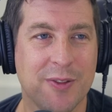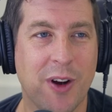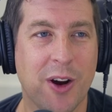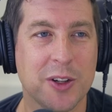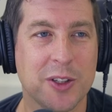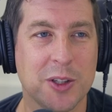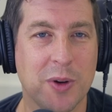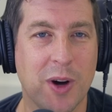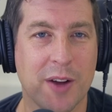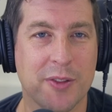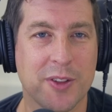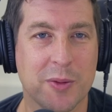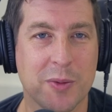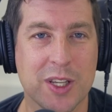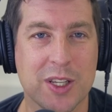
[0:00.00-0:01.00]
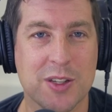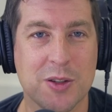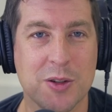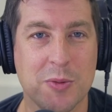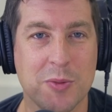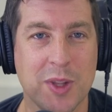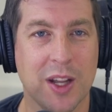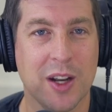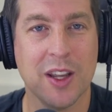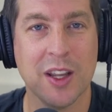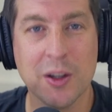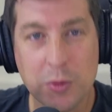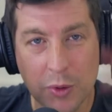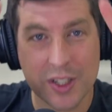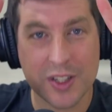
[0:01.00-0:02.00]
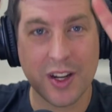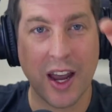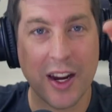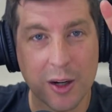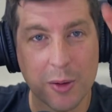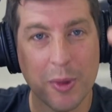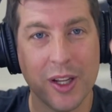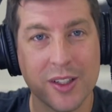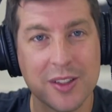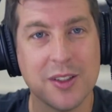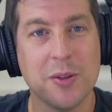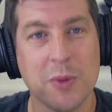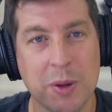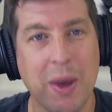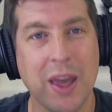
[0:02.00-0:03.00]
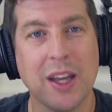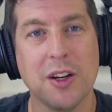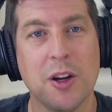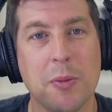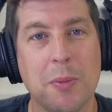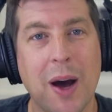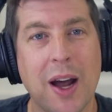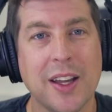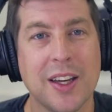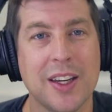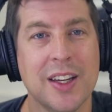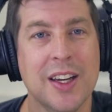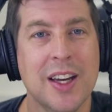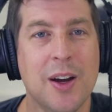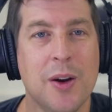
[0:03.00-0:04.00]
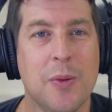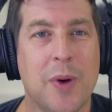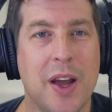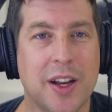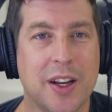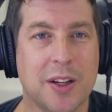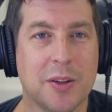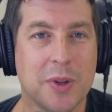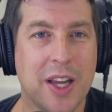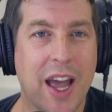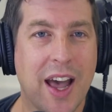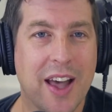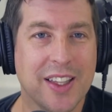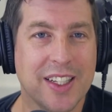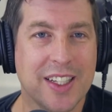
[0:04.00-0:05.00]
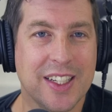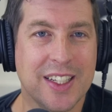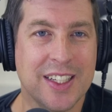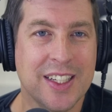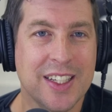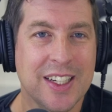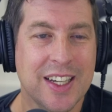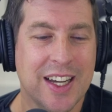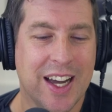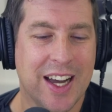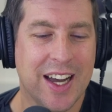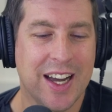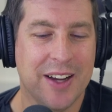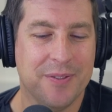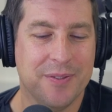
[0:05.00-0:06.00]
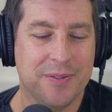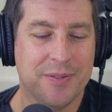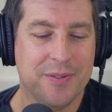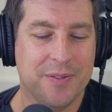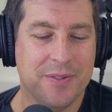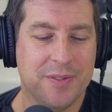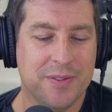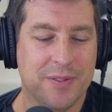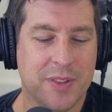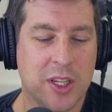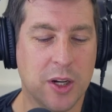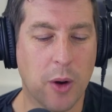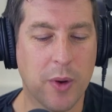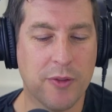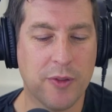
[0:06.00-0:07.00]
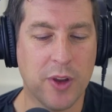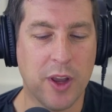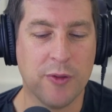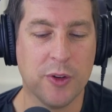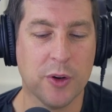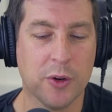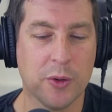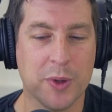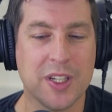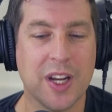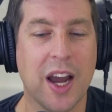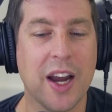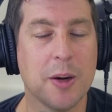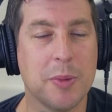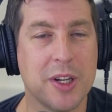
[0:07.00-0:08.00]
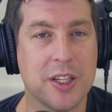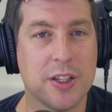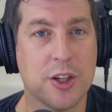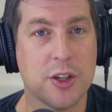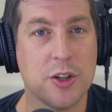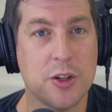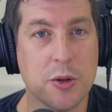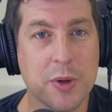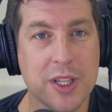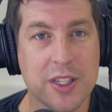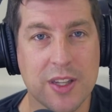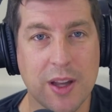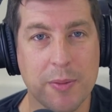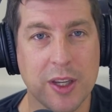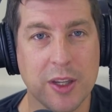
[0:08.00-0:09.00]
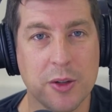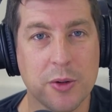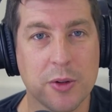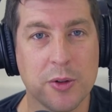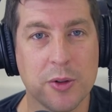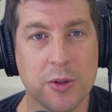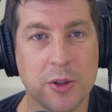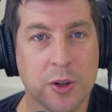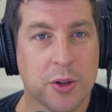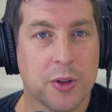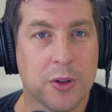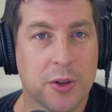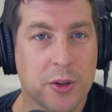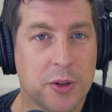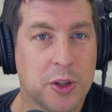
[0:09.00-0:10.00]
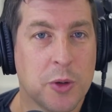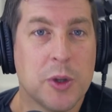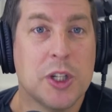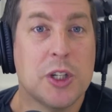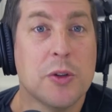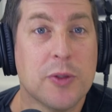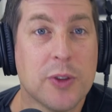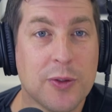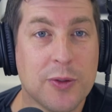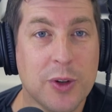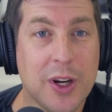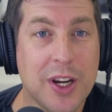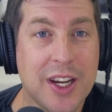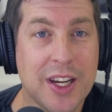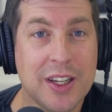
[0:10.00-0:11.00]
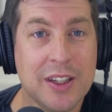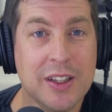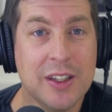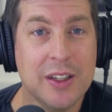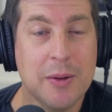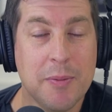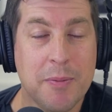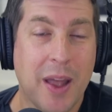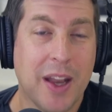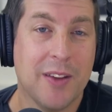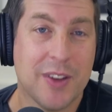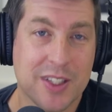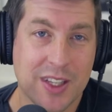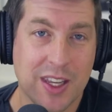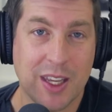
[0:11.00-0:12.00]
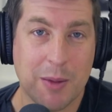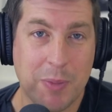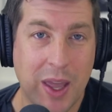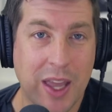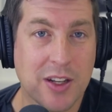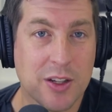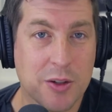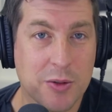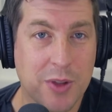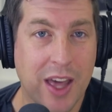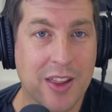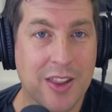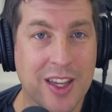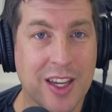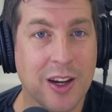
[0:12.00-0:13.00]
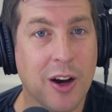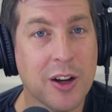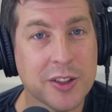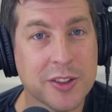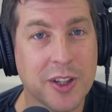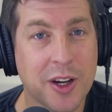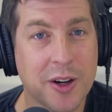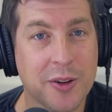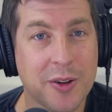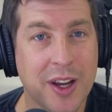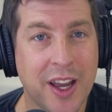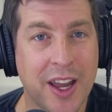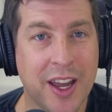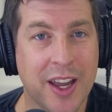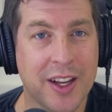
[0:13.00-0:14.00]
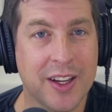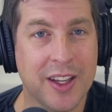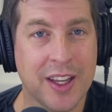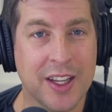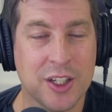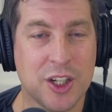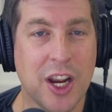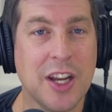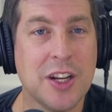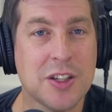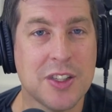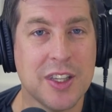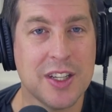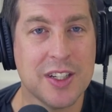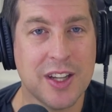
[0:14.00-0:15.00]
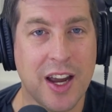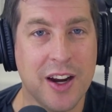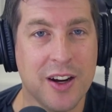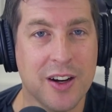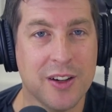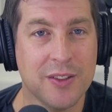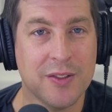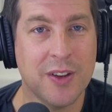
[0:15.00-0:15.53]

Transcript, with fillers: far too often we assume that in retirement we make no money, when in reality, um, you know, if if your retirement is just doing something you're you're you would do for free, many of us can get paid to do that thing also, and it changes the entire